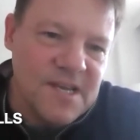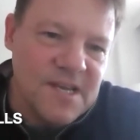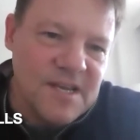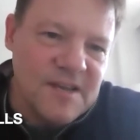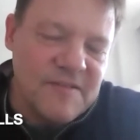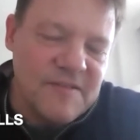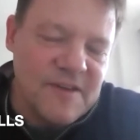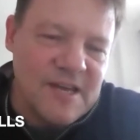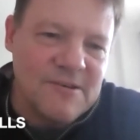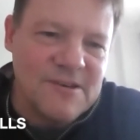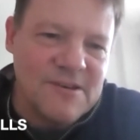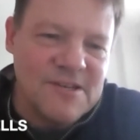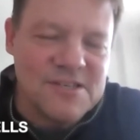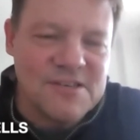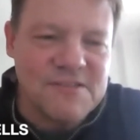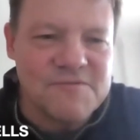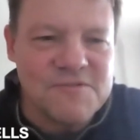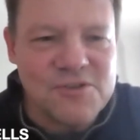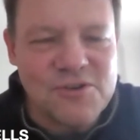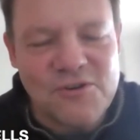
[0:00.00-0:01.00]

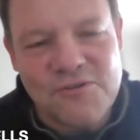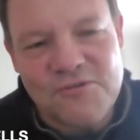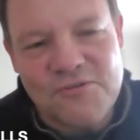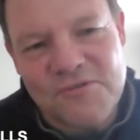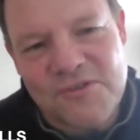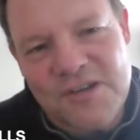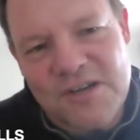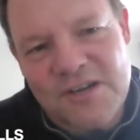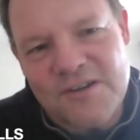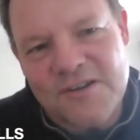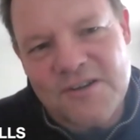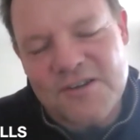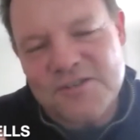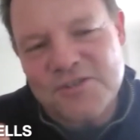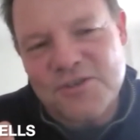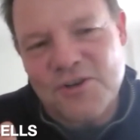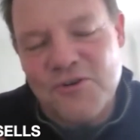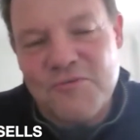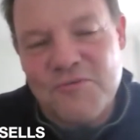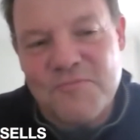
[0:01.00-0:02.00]
Families have
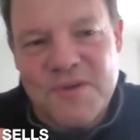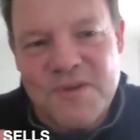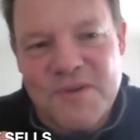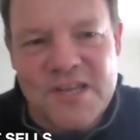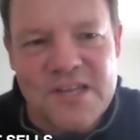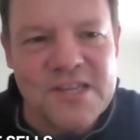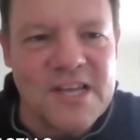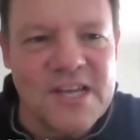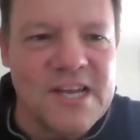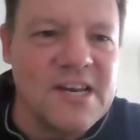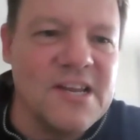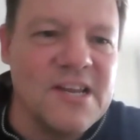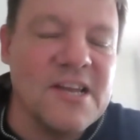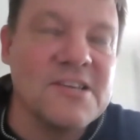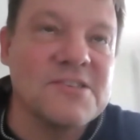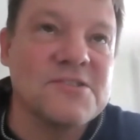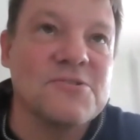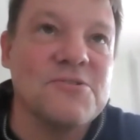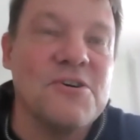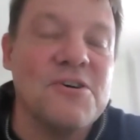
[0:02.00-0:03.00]
told me that
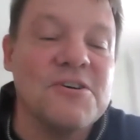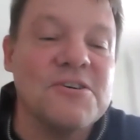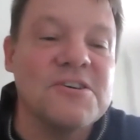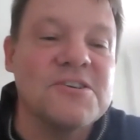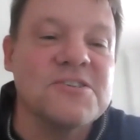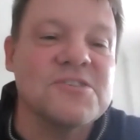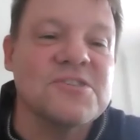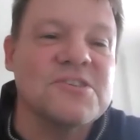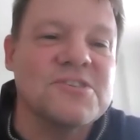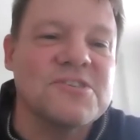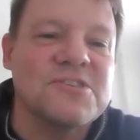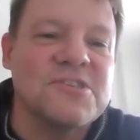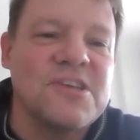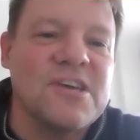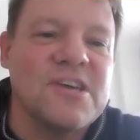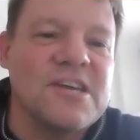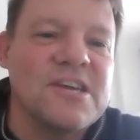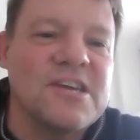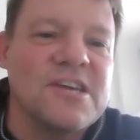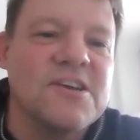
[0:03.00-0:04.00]
as long as it's
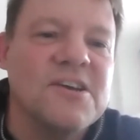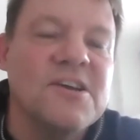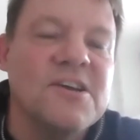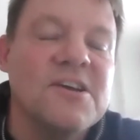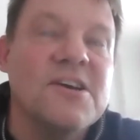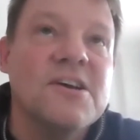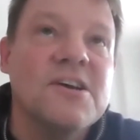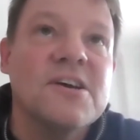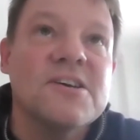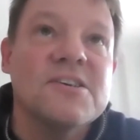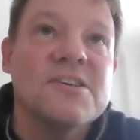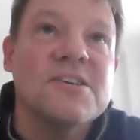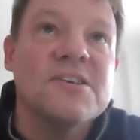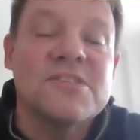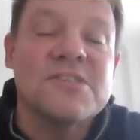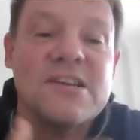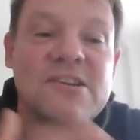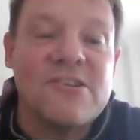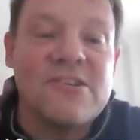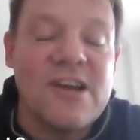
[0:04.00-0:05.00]
like
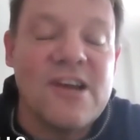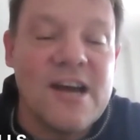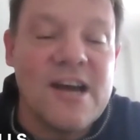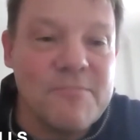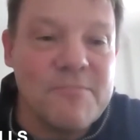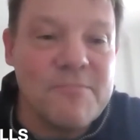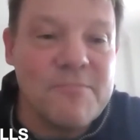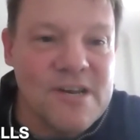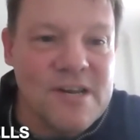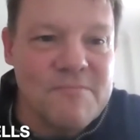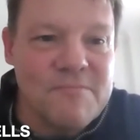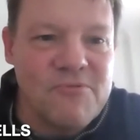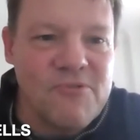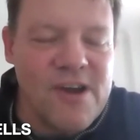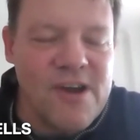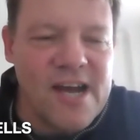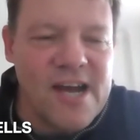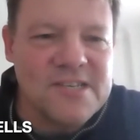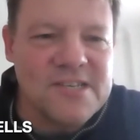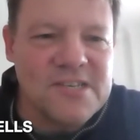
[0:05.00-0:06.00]
standard operating
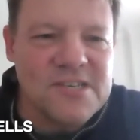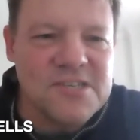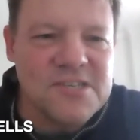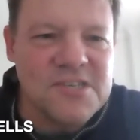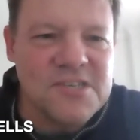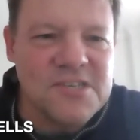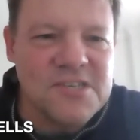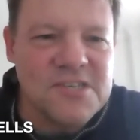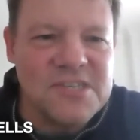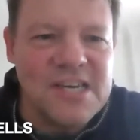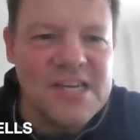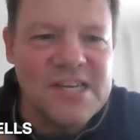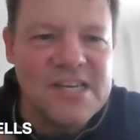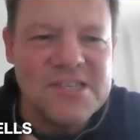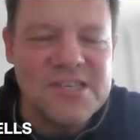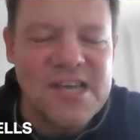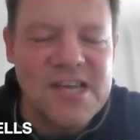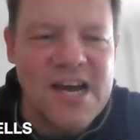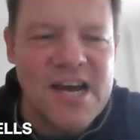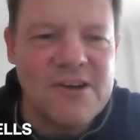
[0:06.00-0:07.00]
practice, it
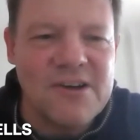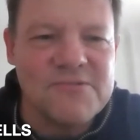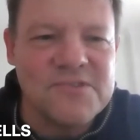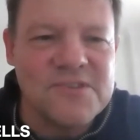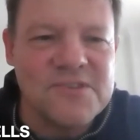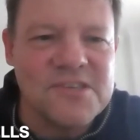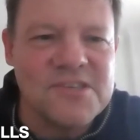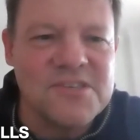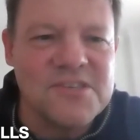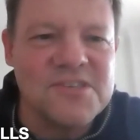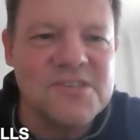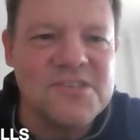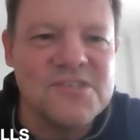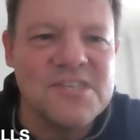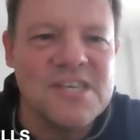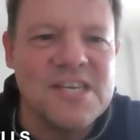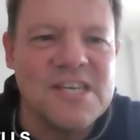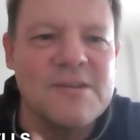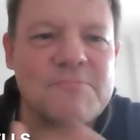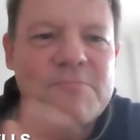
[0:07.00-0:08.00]
takes out the
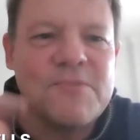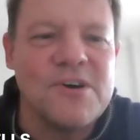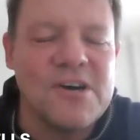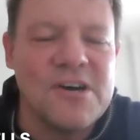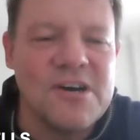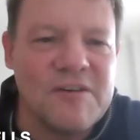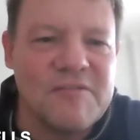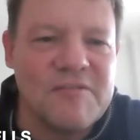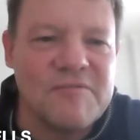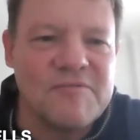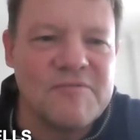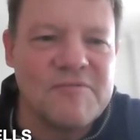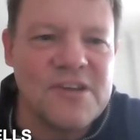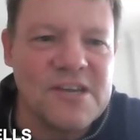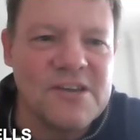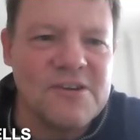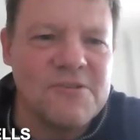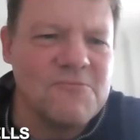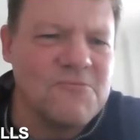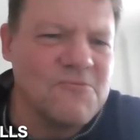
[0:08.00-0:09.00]
stigma of
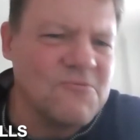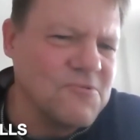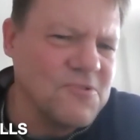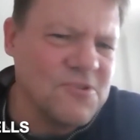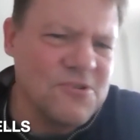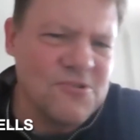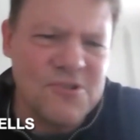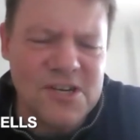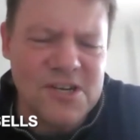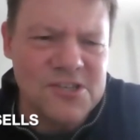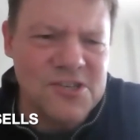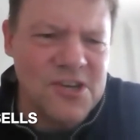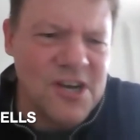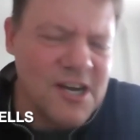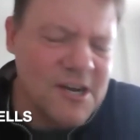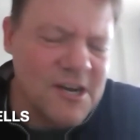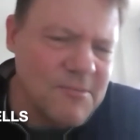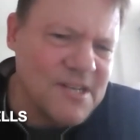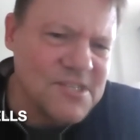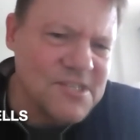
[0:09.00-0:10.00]
like, you're going to
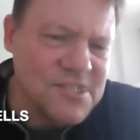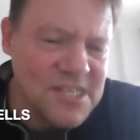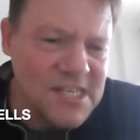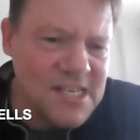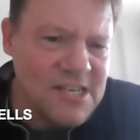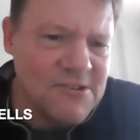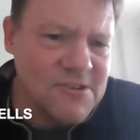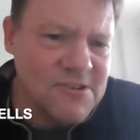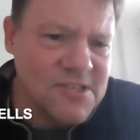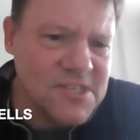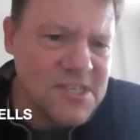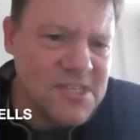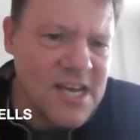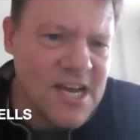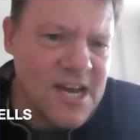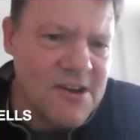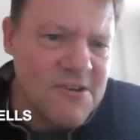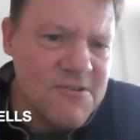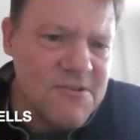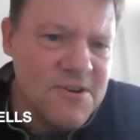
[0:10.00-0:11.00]
talk about secrets
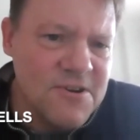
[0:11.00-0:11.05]
now,